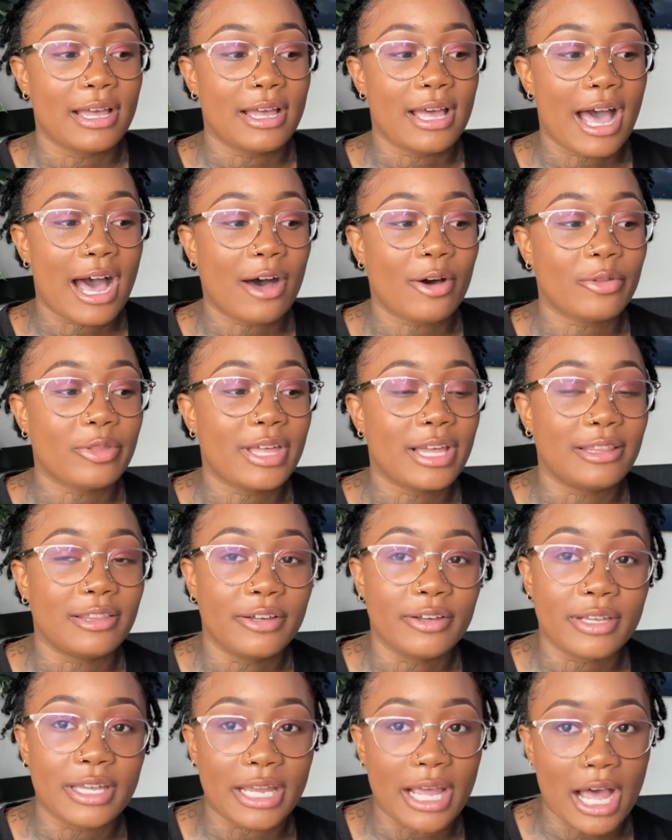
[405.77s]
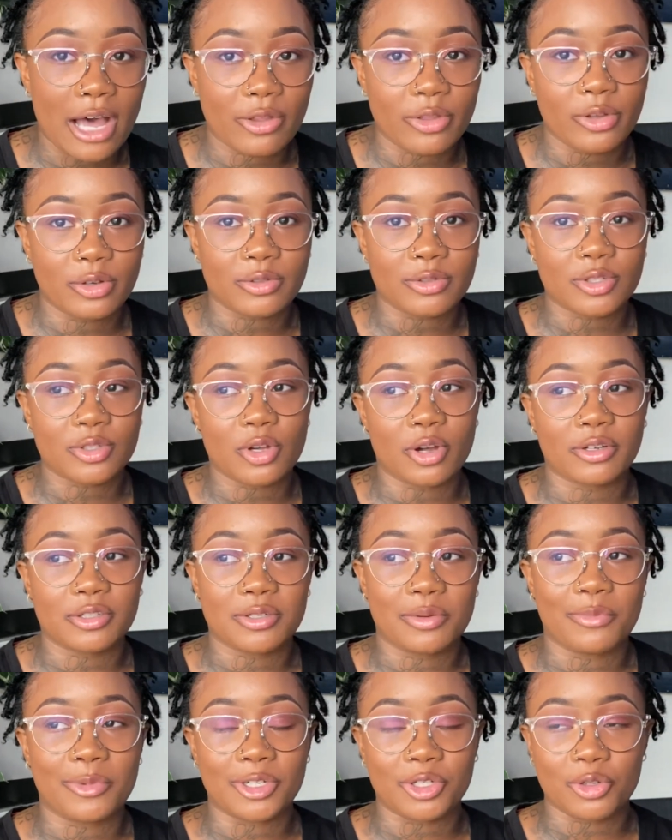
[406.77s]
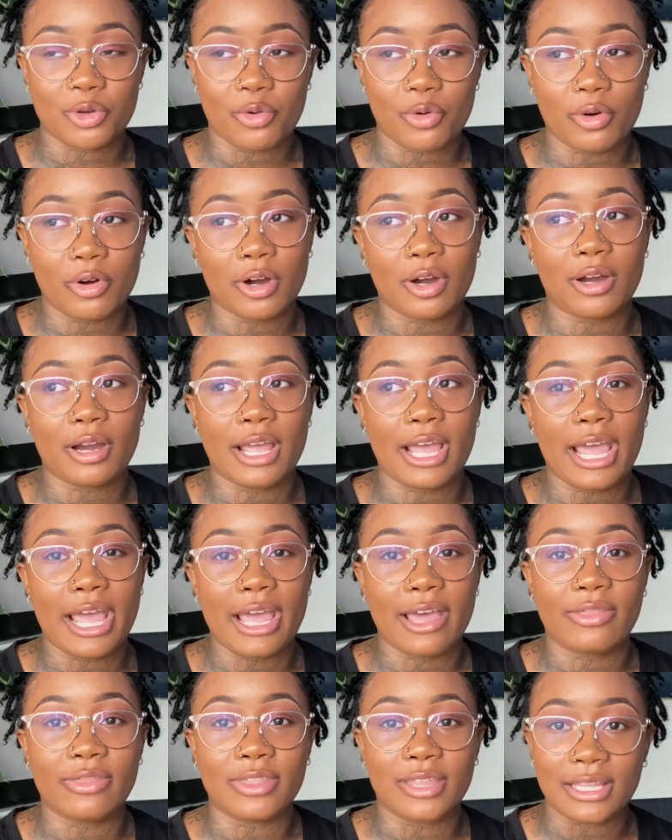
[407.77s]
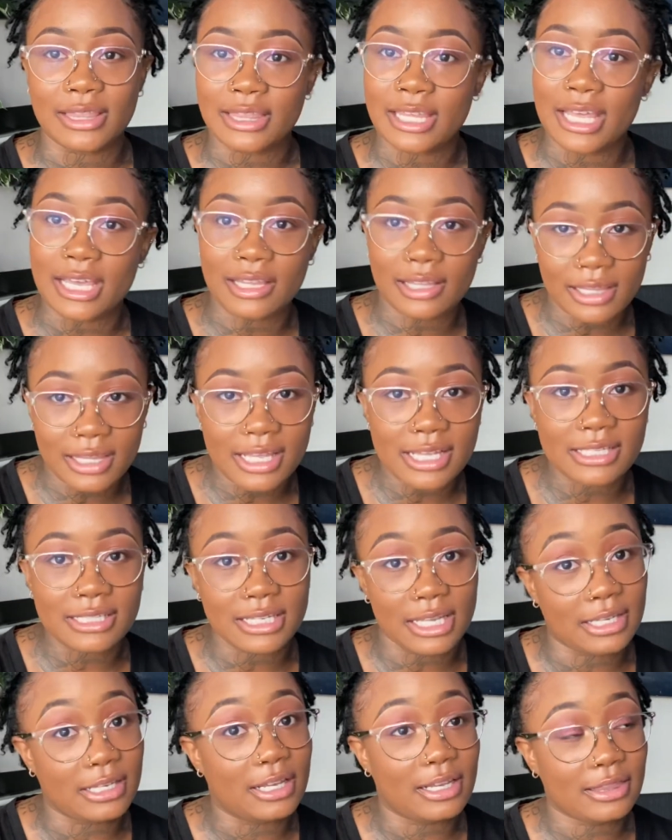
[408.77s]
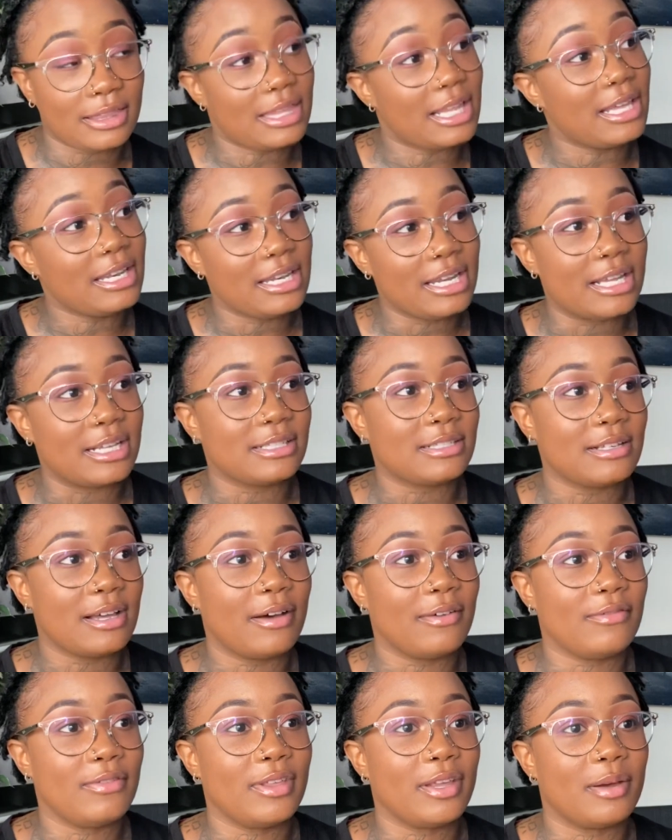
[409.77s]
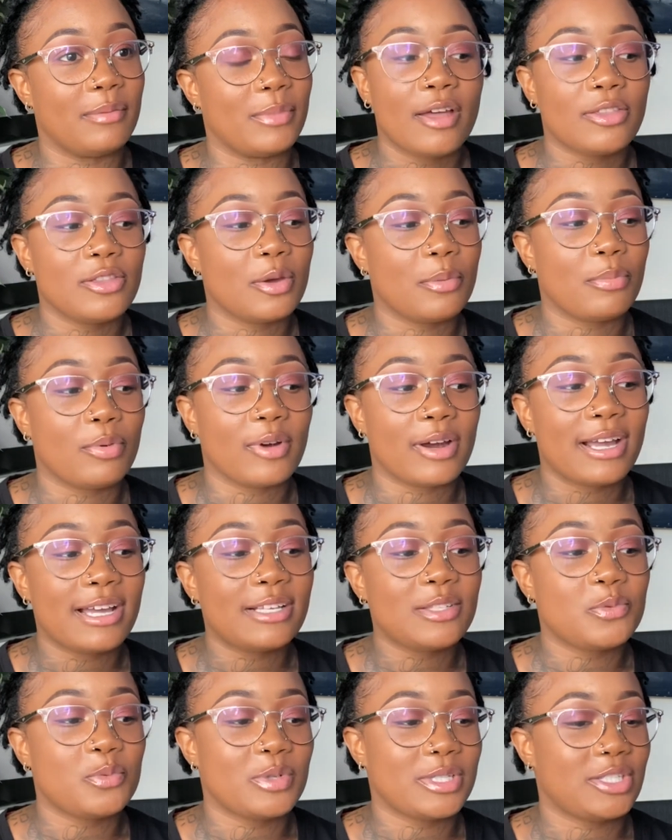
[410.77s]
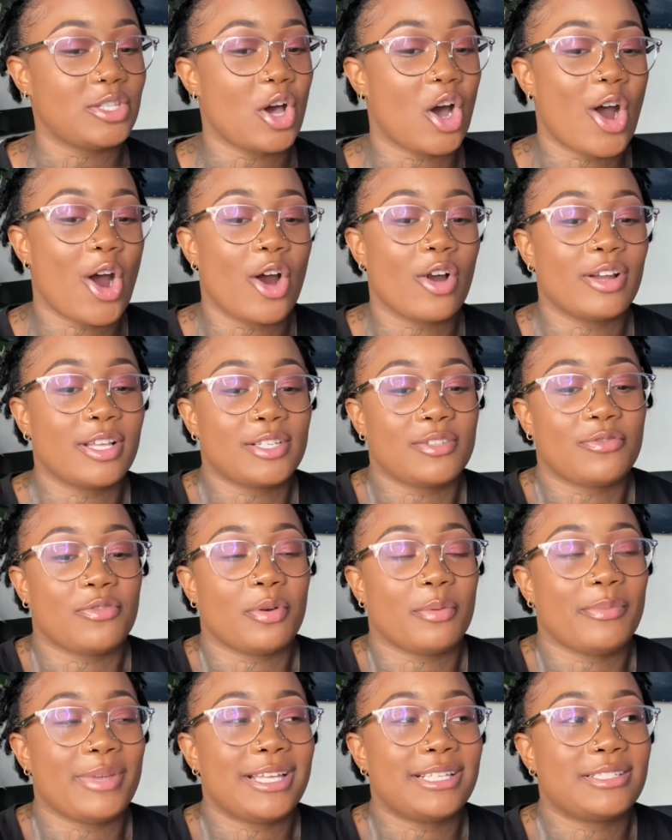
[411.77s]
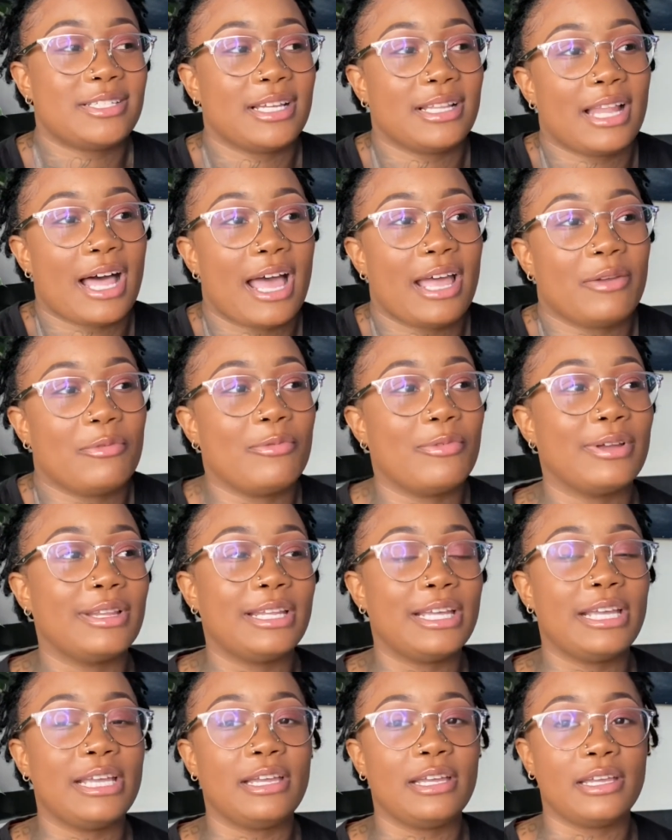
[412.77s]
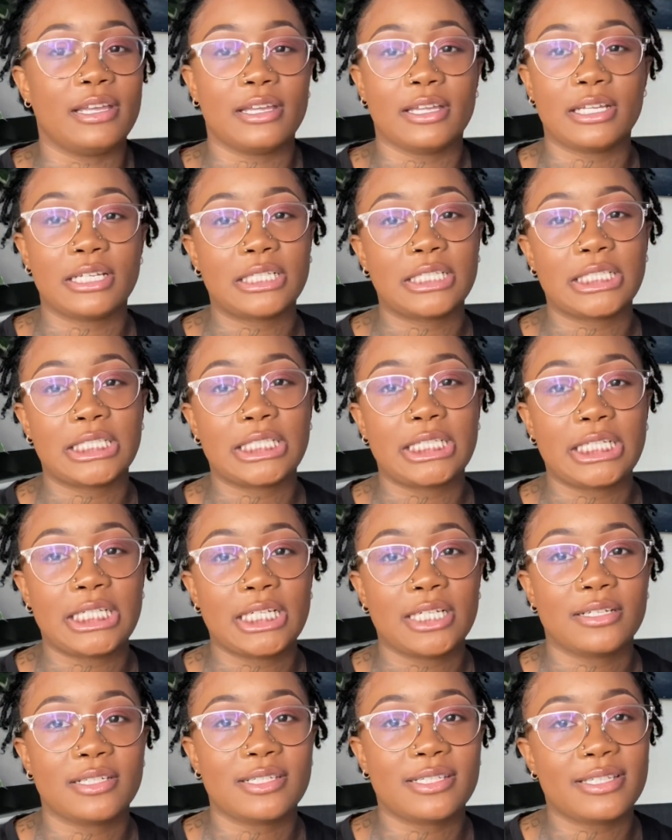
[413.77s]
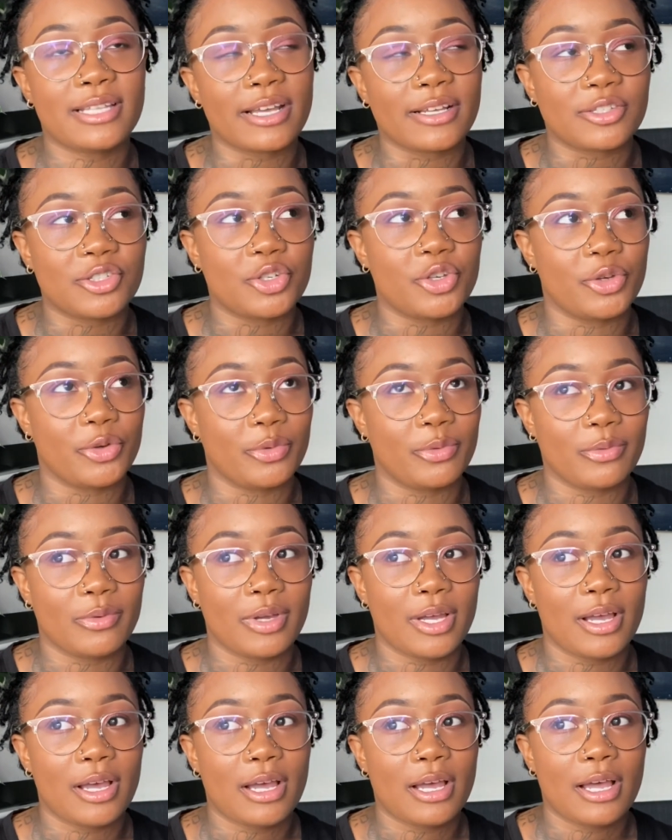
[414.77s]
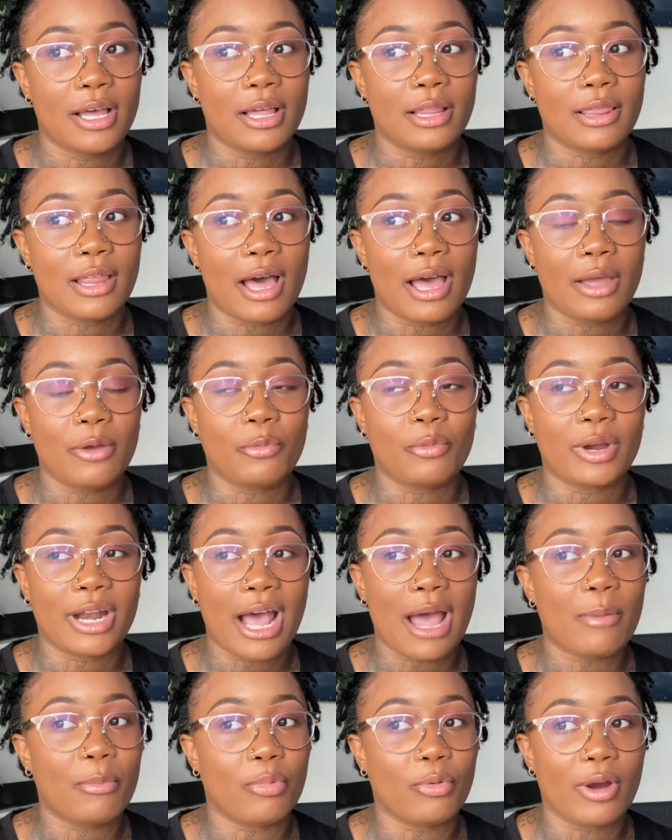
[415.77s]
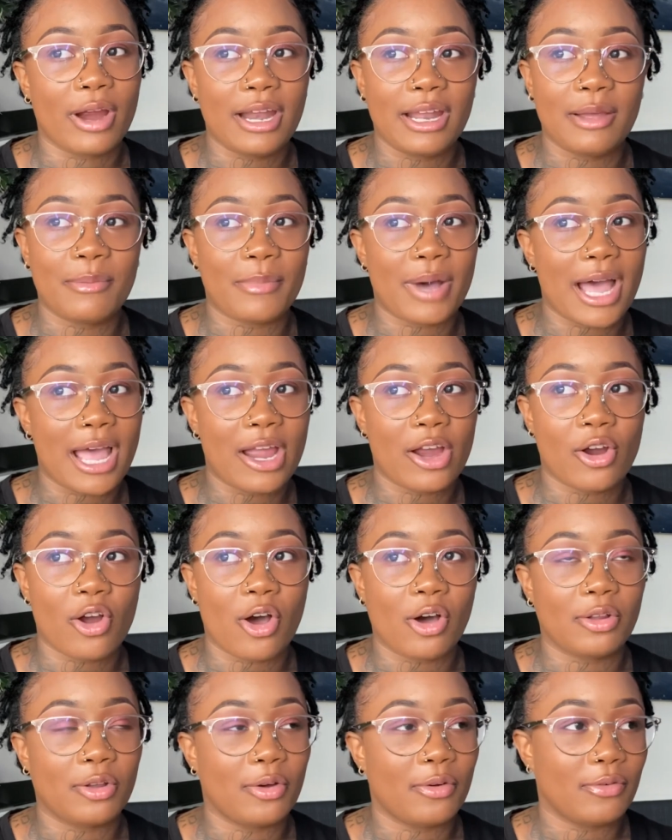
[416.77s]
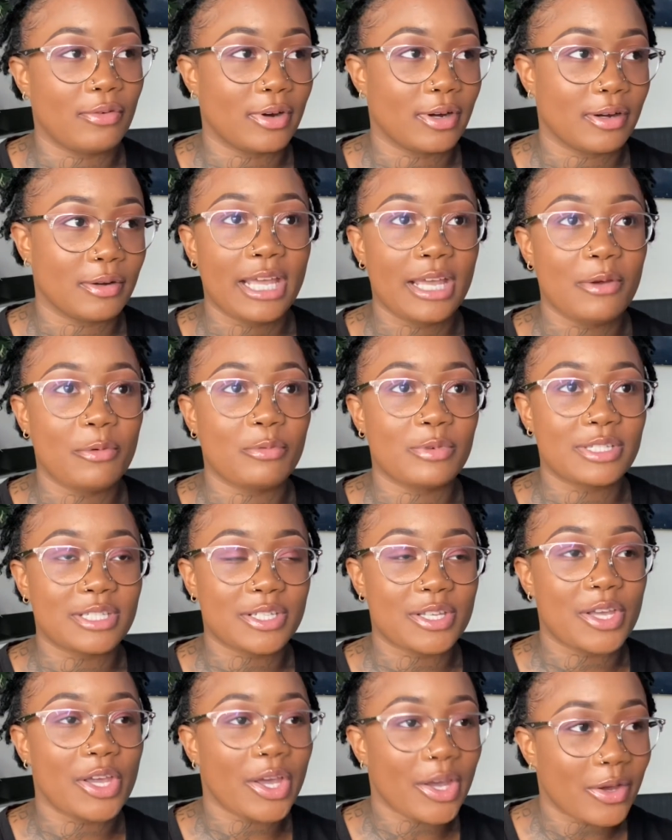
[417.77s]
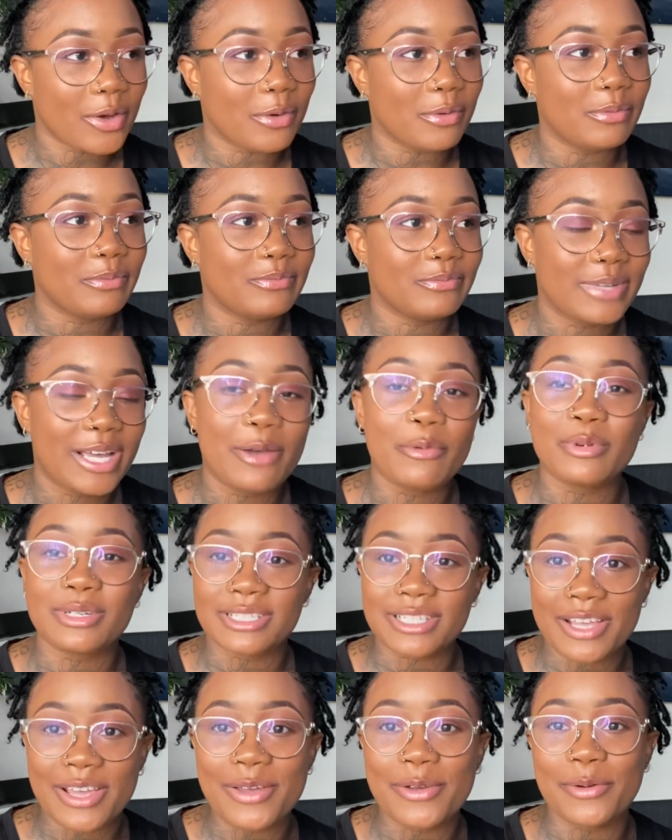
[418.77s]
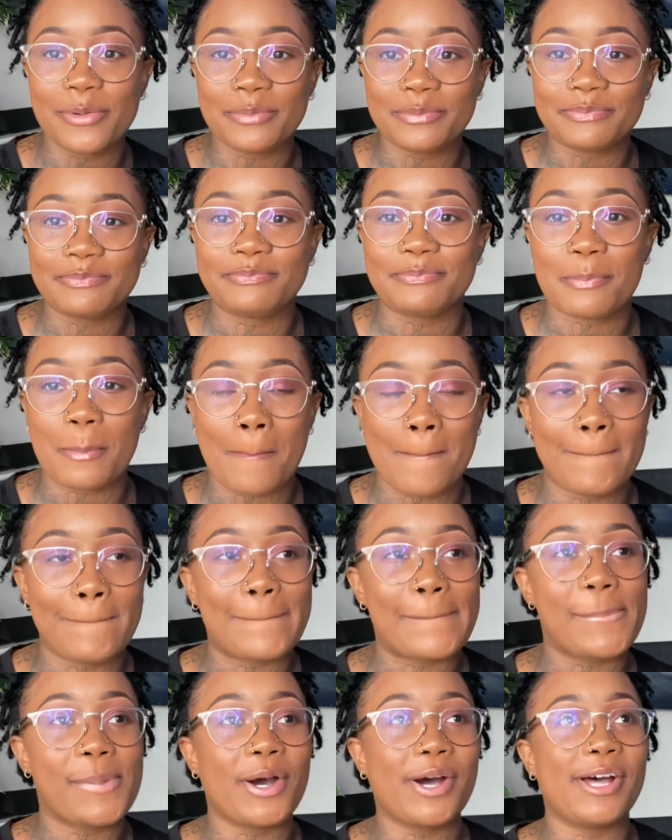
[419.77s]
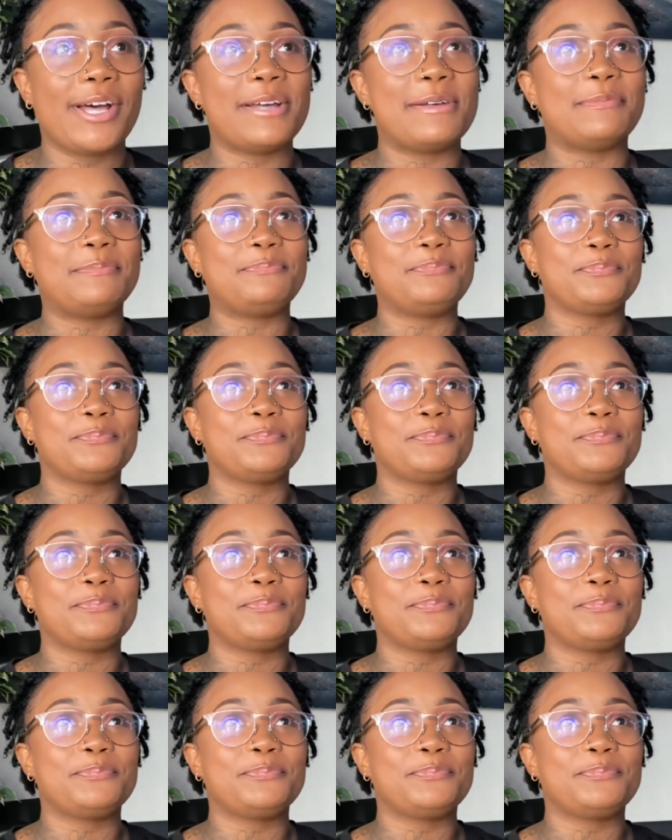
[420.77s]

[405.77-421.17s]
how they look and how they'll start to mature, and the thickness and the thinness of them. The braids was the hardest for me to like really stick to. Like when I braided my hair all over, it was cute. It was cute, but